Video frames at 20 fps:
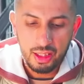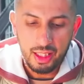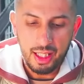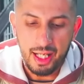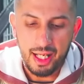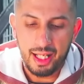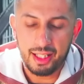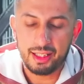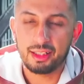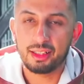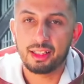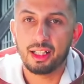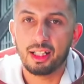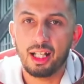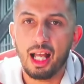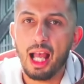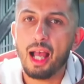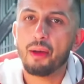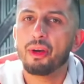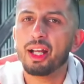And
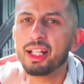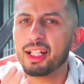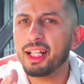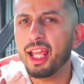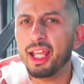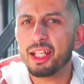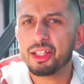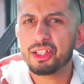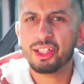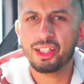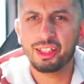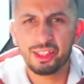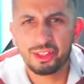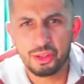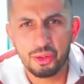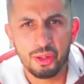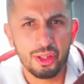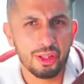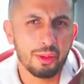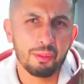I want to actually
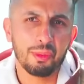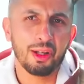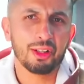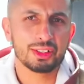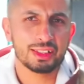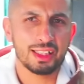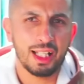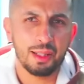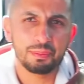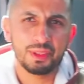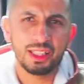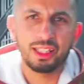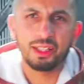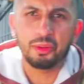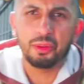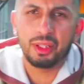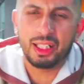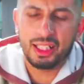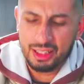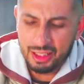talk about something
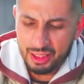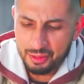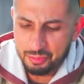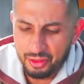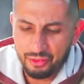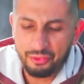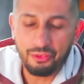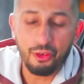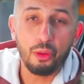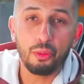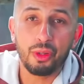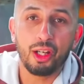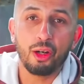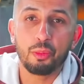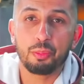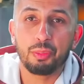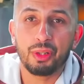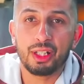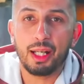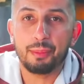quickly before we
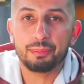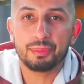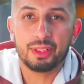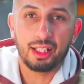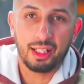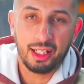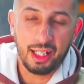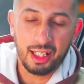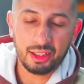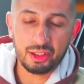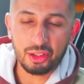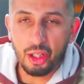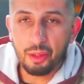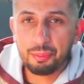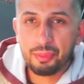open up the Ragtop.